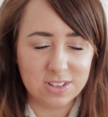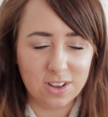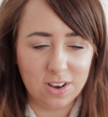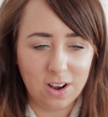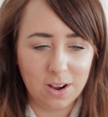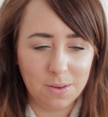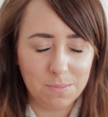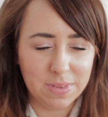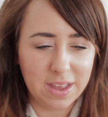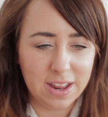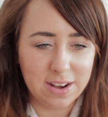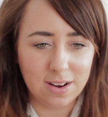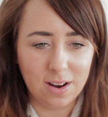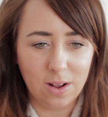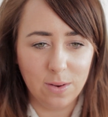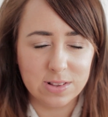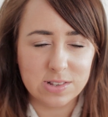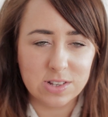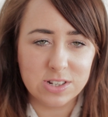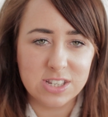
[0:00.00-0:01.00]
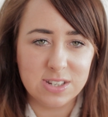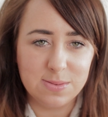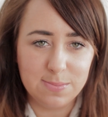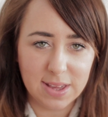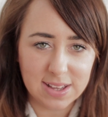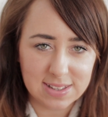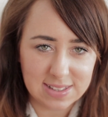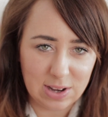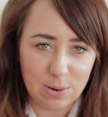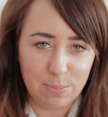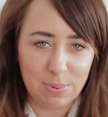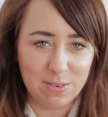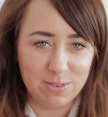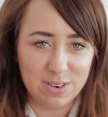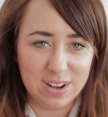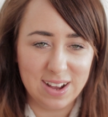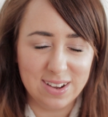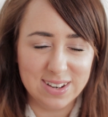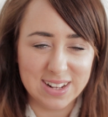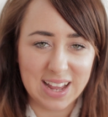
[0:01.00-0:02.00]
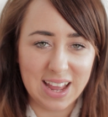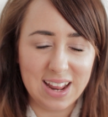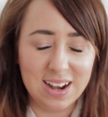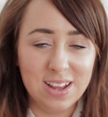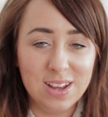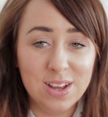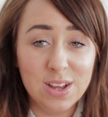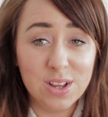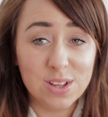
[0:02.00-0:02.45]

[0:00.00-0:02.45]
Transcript: or I don't know, it's good to mix it up every now and again.